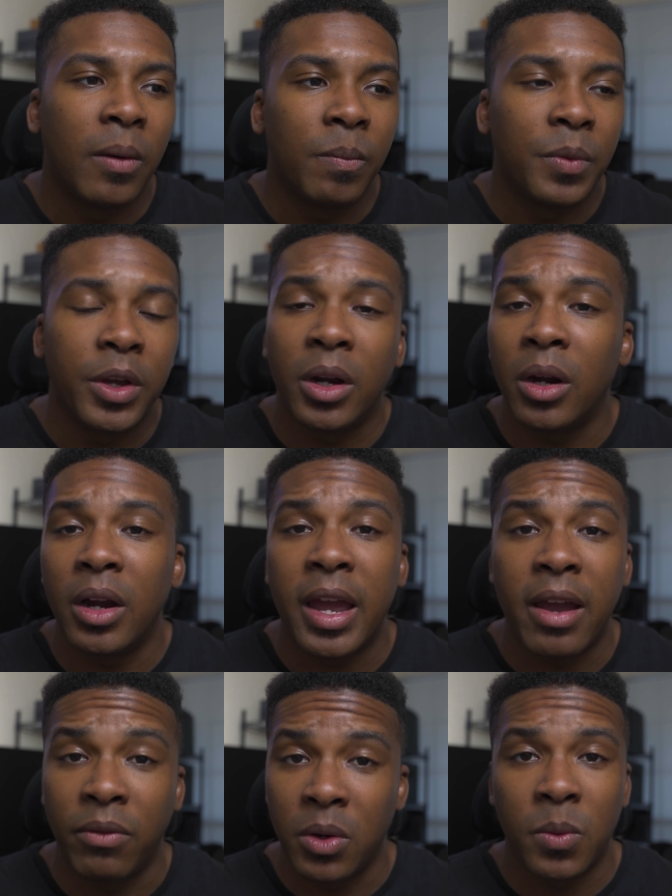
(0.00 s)
They're
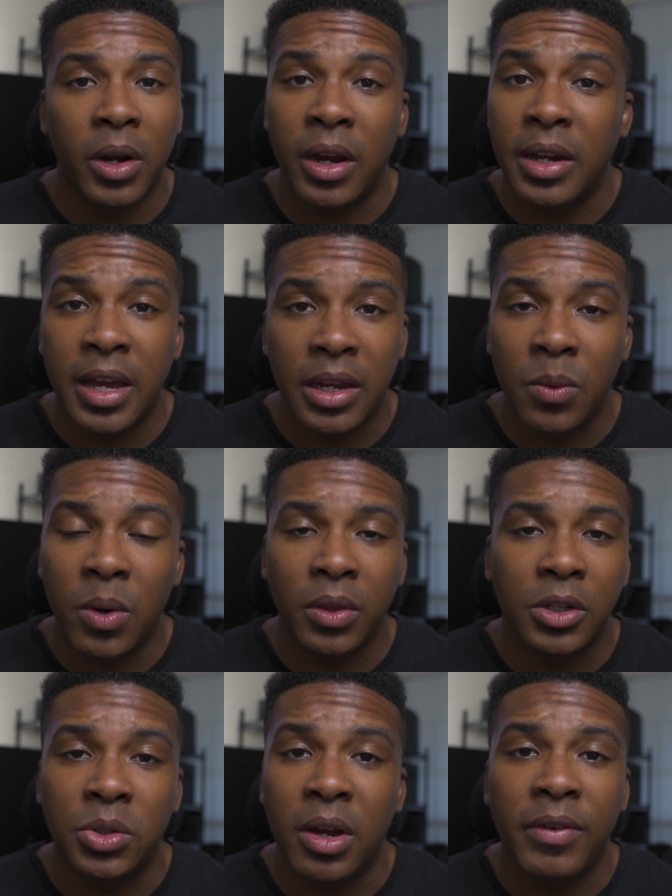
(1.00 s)
everywhere and anywhere
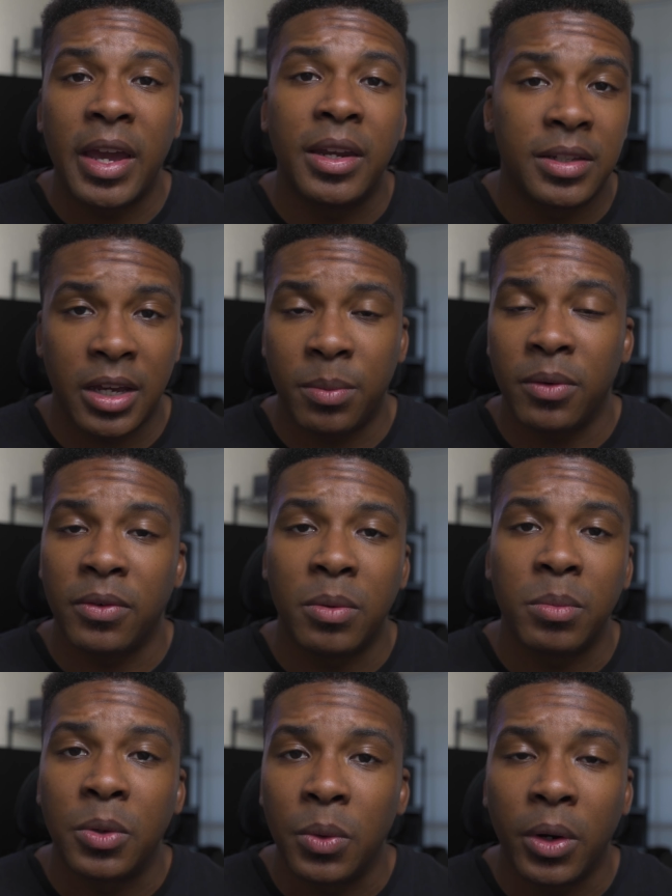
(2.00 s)
that you have any type of
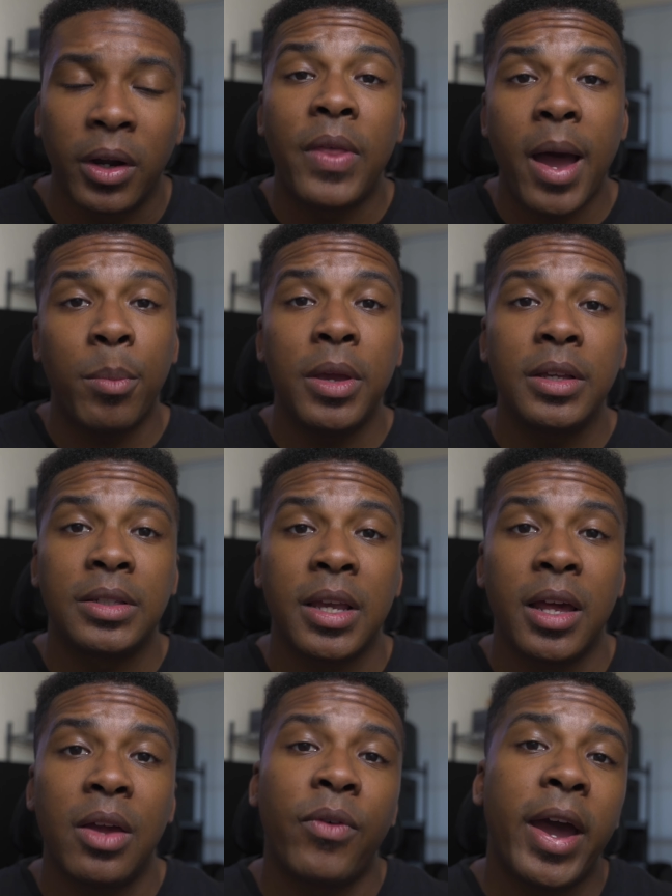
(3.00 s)
computer. That being
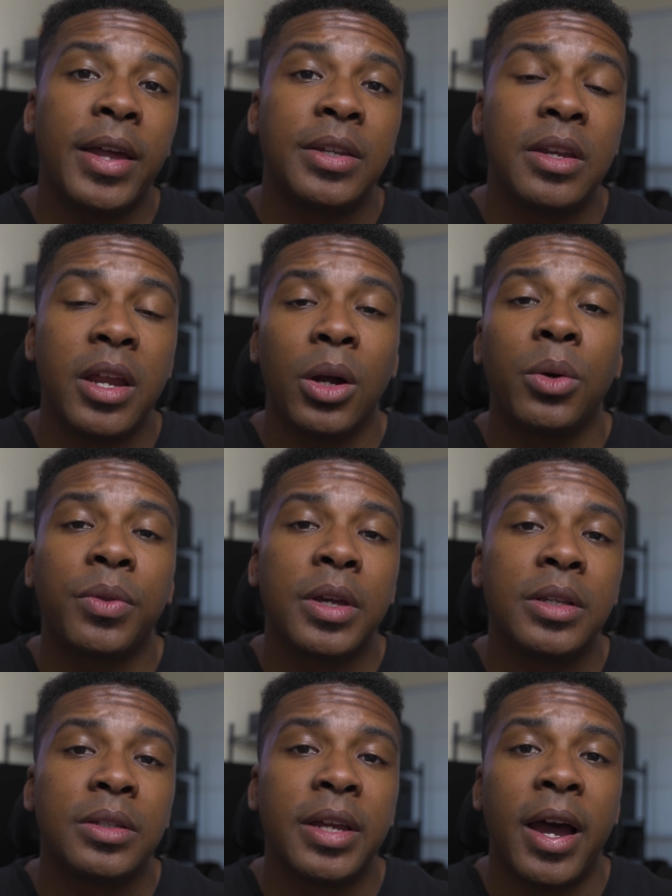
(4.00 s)
said, if I had to narrow
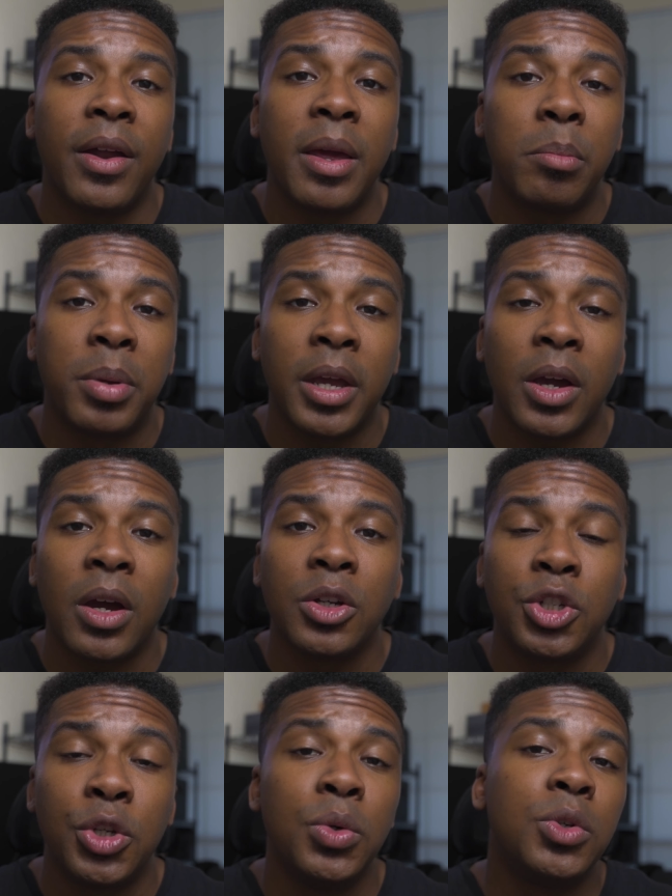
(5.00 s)
things down and pick
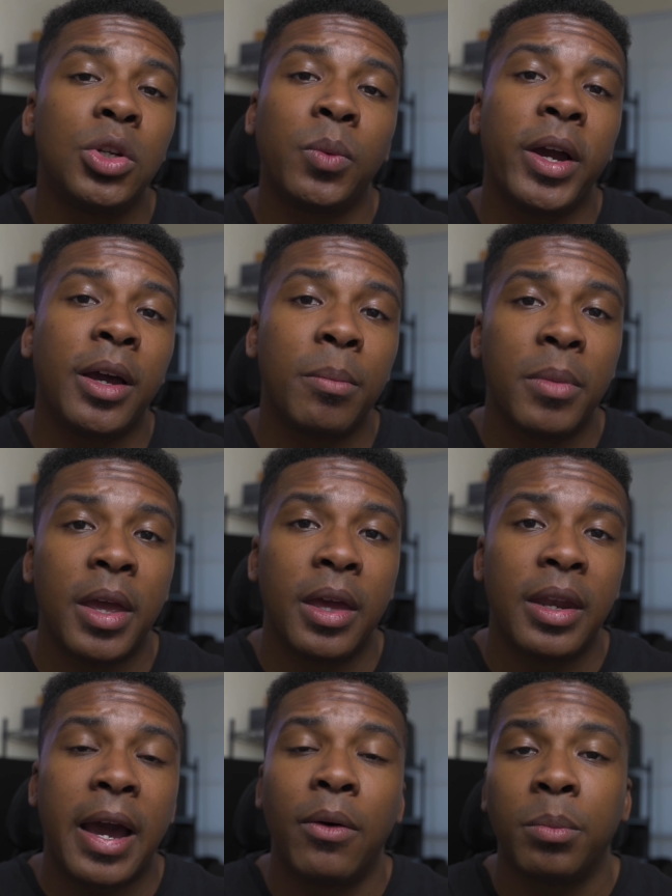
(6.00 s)
two to
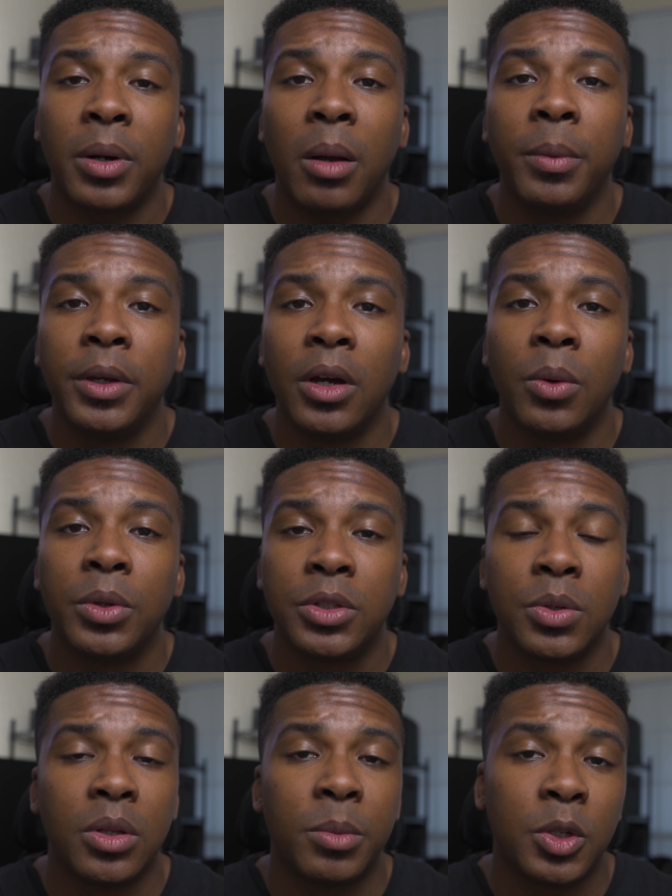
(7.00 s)
recommend, I would probably go with
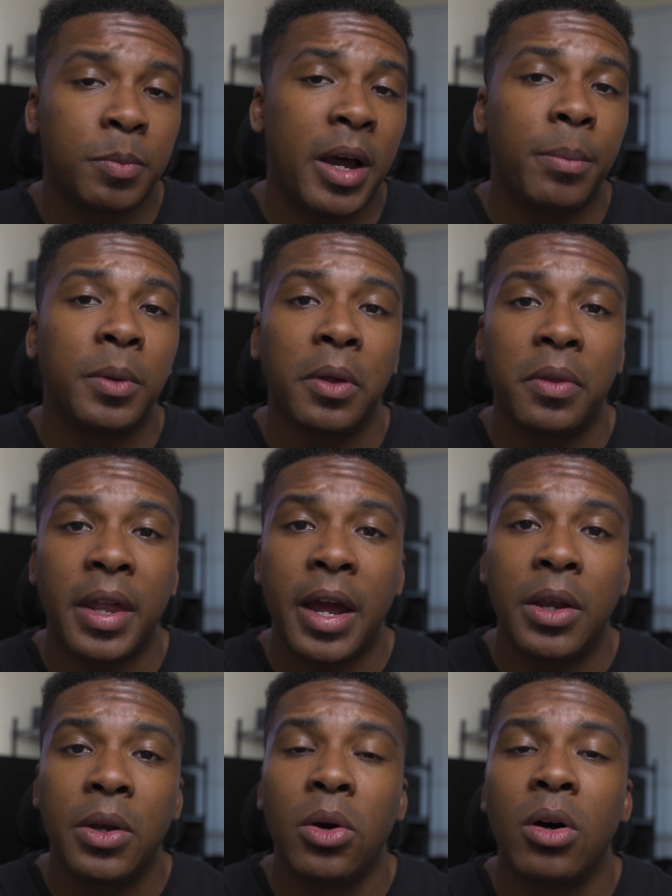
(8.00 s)
two of the most popular that I
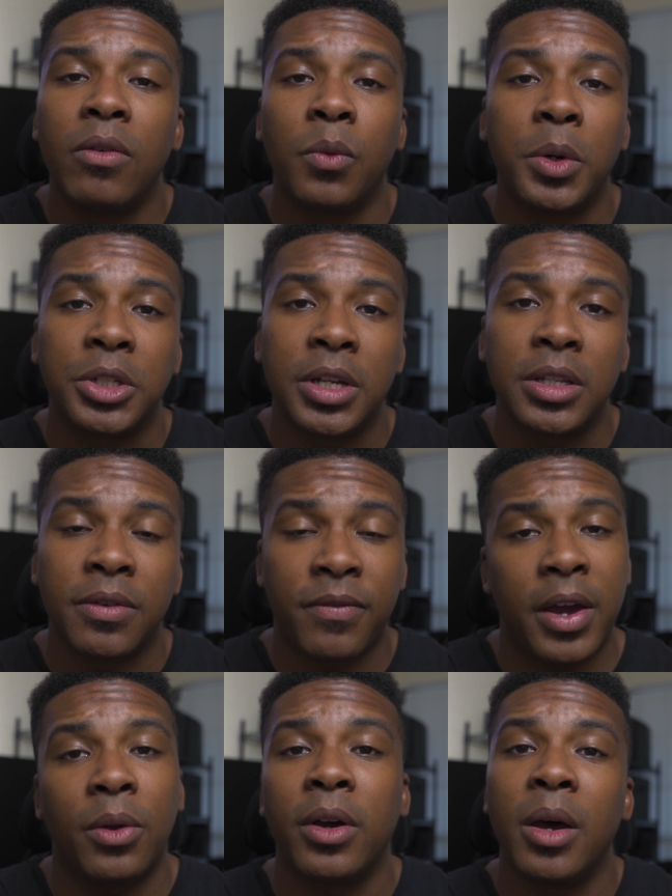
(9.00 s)
know of, which is
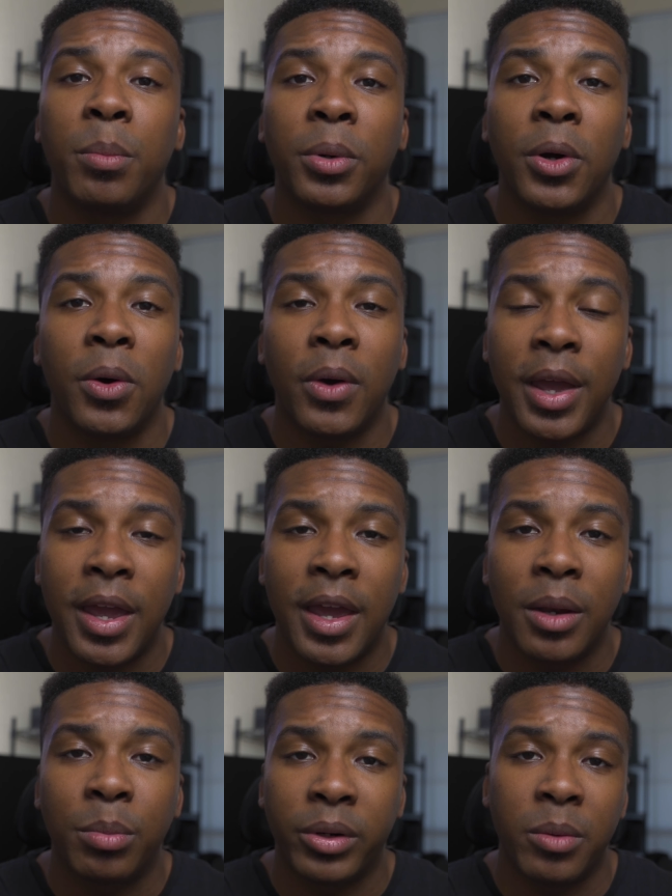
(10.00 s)
Final Cut Pro
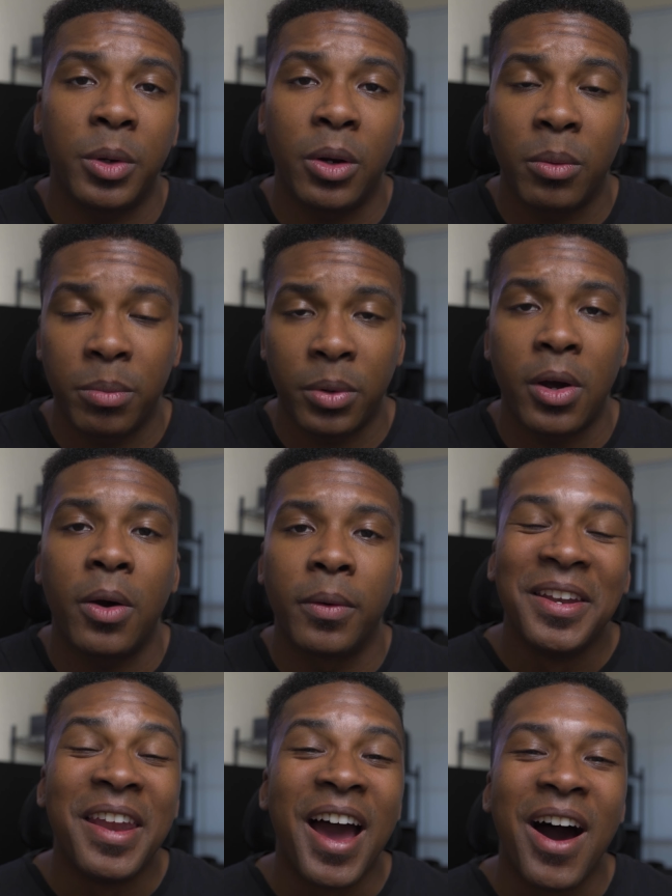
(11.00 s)
and Premiere Pro.
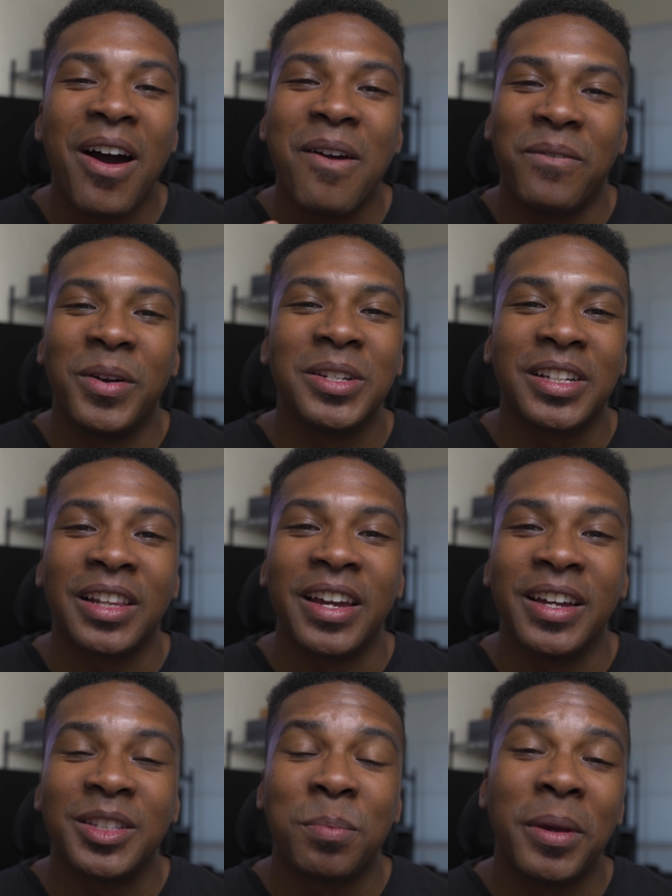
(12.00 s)
Now, at first
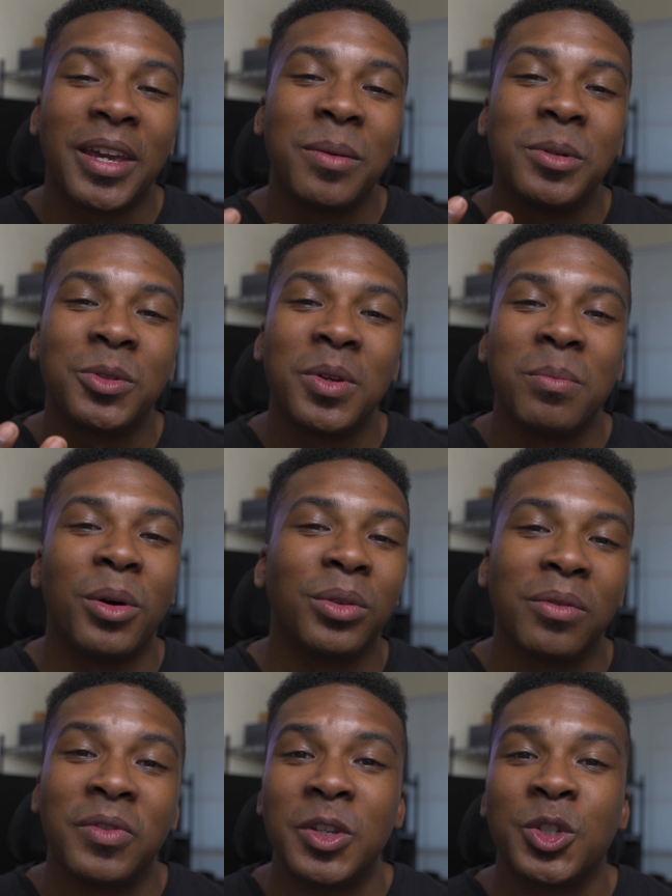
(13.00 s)
glance, picking between both
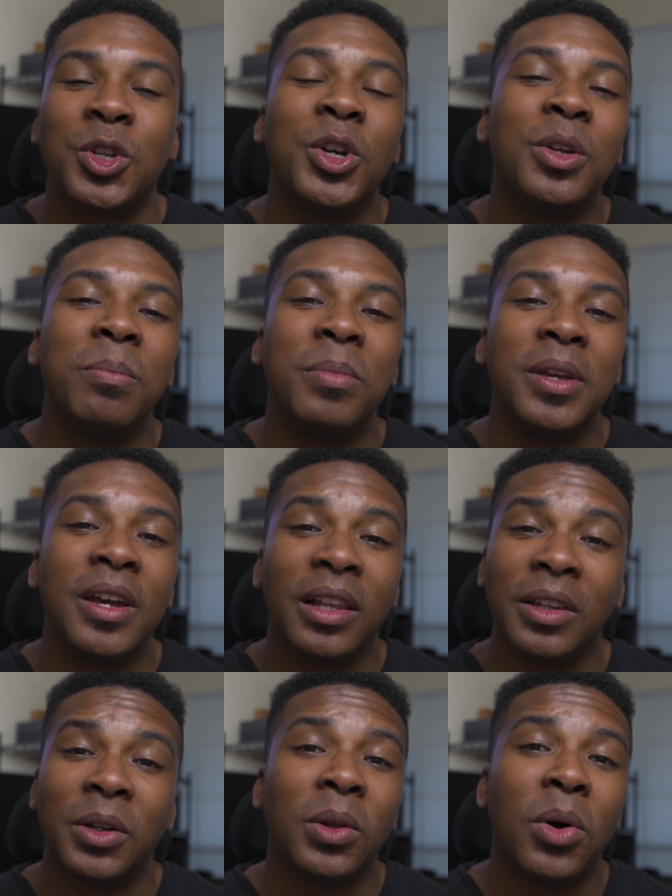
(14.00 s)
of these could be a
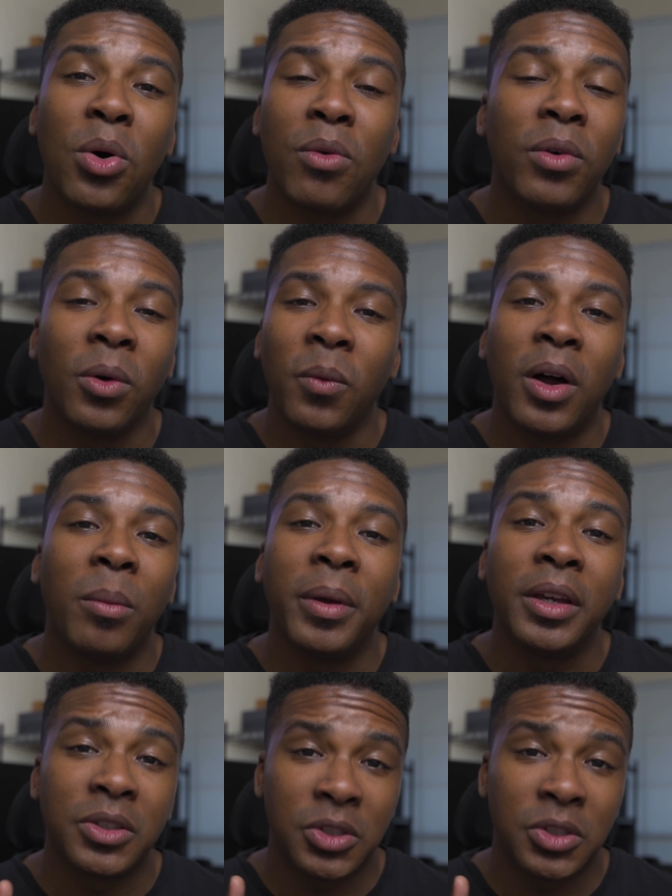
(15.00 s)
little overwhelming.